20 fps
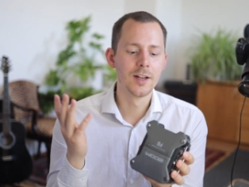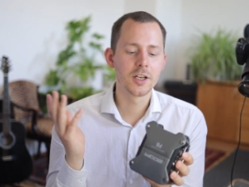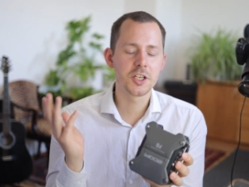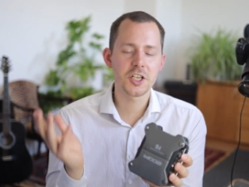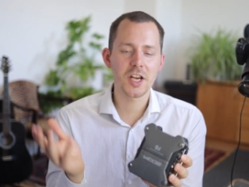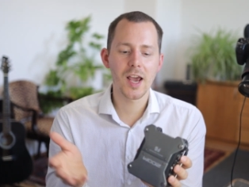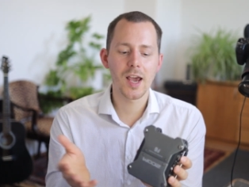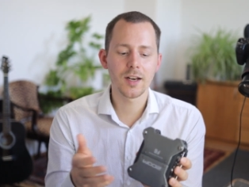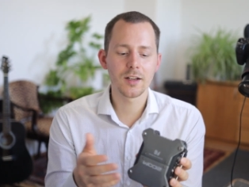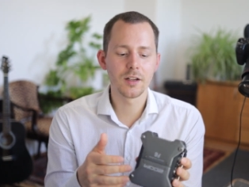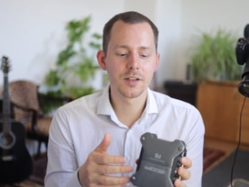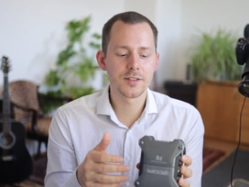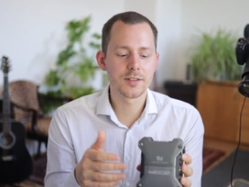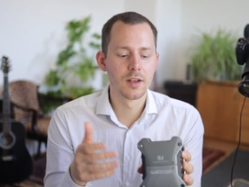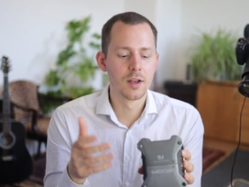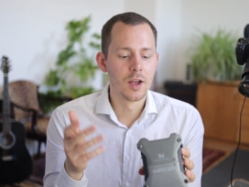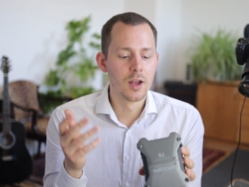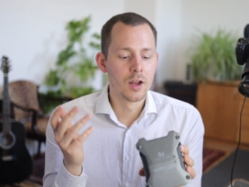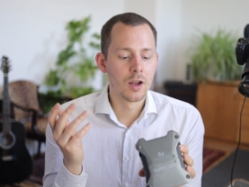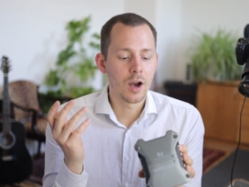
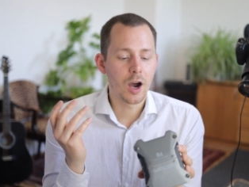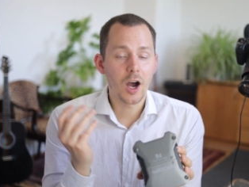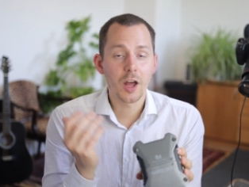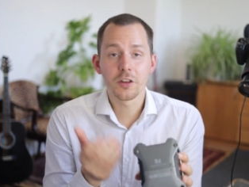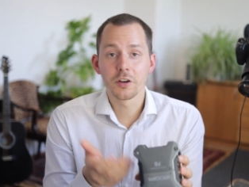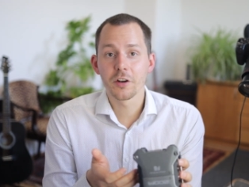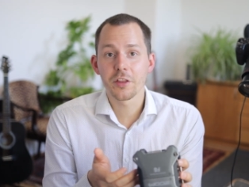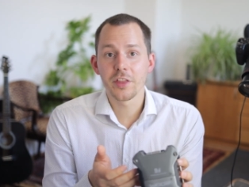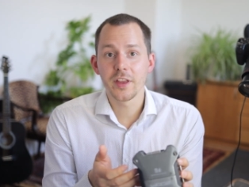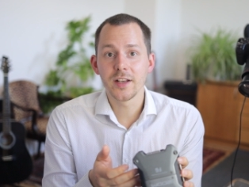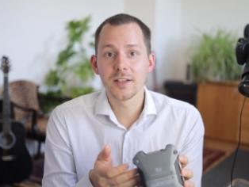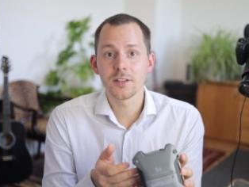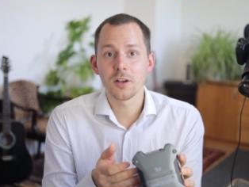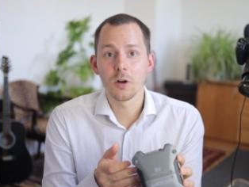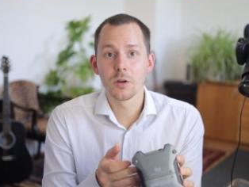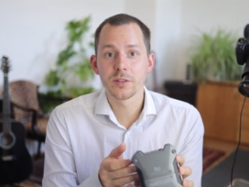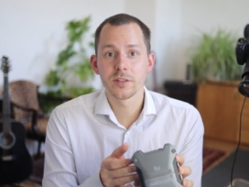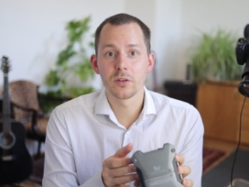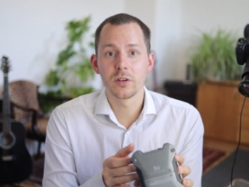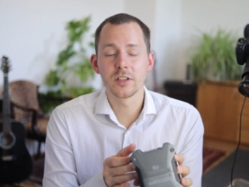channels. Other things
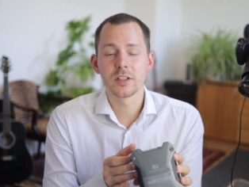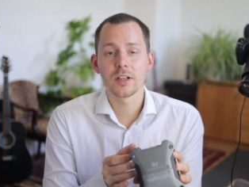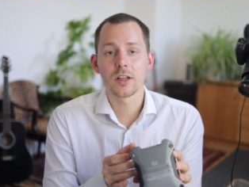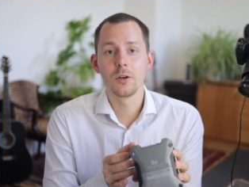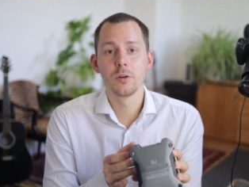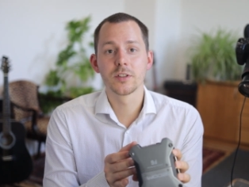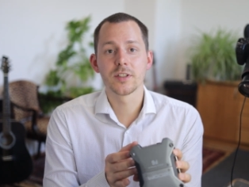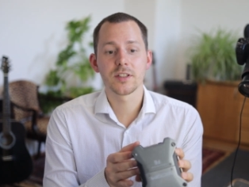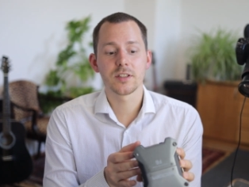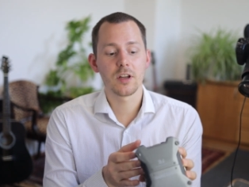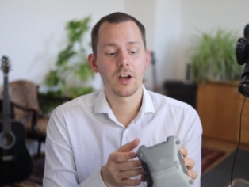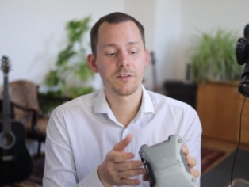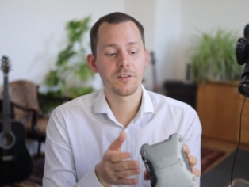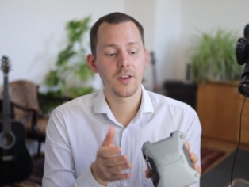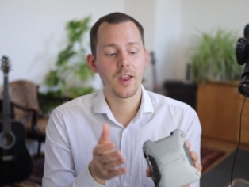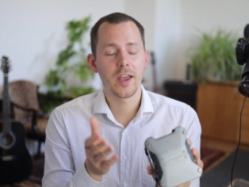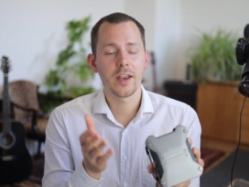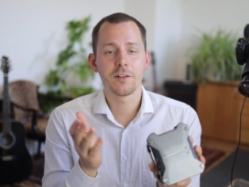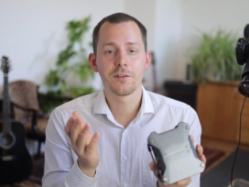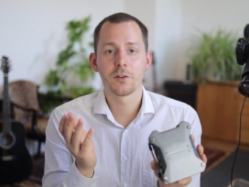also include
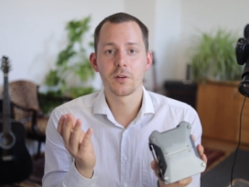stuff like,